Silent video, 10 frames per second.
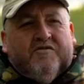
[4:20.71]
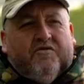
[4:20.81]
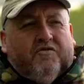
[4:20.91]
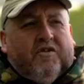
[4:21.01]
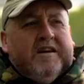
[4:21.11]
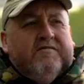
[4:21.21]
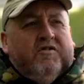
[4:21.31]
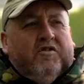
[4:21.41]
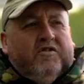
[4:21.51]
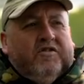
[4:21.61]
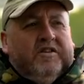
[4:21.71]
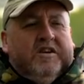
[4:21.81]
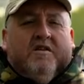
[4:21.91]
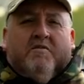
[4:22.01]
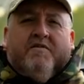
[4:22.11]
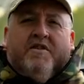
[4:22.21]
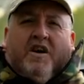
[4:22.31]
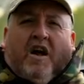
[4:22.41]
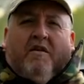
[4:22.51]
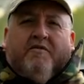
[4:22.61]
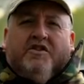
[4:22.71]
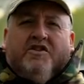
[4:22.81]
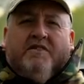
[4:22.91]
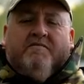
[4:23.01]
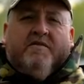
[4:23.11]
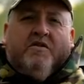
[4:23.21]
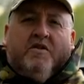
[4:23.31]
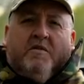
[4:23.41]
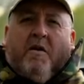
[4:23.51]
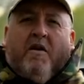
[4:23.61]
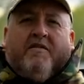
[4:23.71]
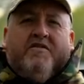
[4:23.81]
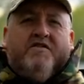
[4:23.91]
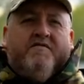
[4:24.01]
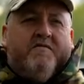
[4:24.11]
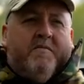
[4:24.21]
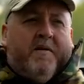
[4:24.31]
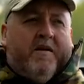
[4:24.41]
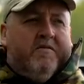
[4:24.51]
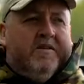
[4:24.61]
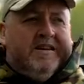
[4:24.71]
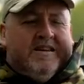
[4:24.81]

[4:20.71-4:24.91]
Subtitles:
great rods, whether you're carp fishing or you're pike fishing from a boat.